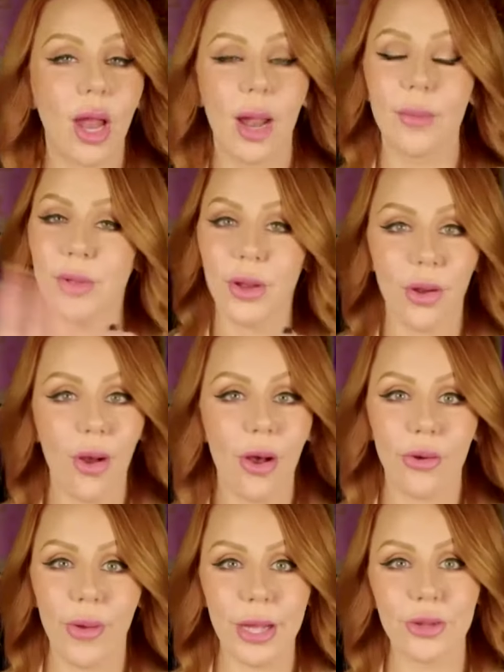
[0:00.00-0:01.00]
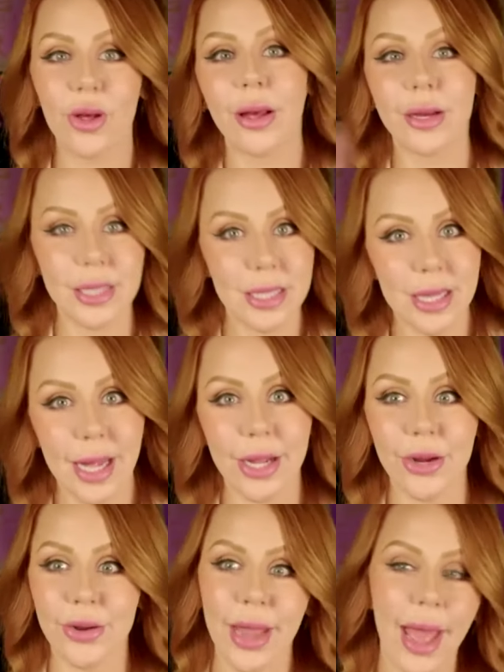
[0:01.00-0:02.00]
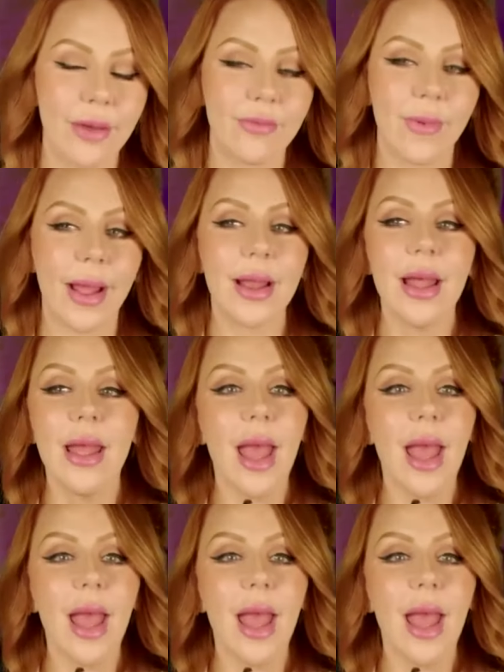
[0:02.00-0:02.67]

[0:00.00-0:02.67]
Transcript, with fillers: I'm just going to call it grandchild because he's like your dad, right?